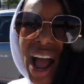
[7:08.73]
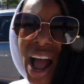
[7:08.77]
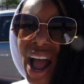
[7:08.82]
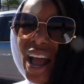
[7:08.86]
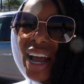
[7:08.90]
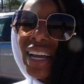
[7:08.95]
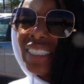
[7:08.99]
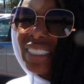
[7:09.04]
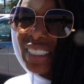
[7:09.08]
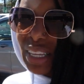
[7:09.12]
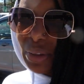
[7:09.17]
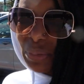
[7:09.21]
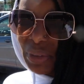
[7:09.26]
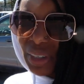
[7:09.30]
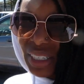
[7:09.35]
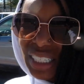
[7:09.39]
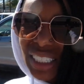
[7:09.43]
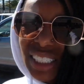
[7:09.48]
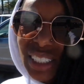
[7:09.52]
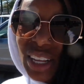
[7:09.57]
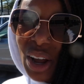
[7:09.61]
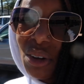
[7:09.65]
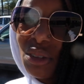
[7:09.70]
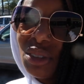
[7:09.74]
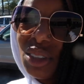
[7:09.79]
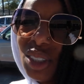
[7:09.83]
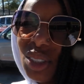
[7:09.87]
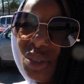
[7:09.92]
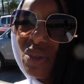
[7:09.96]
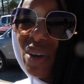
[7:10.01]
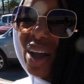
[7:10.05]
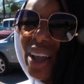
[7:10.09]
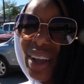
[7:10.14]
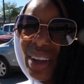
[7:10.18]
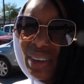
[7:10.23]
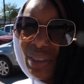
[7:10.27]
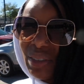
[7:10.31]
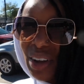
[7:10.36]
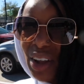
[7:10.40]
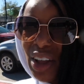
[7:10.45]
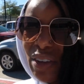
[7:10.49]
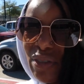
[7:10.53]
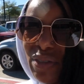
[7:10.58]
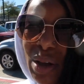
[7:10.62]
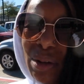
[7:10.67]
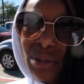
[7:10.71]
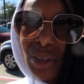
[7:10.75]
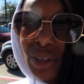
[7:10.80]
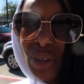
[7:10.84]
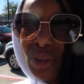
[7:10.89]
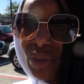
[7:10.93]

I typically don't sweat if I'm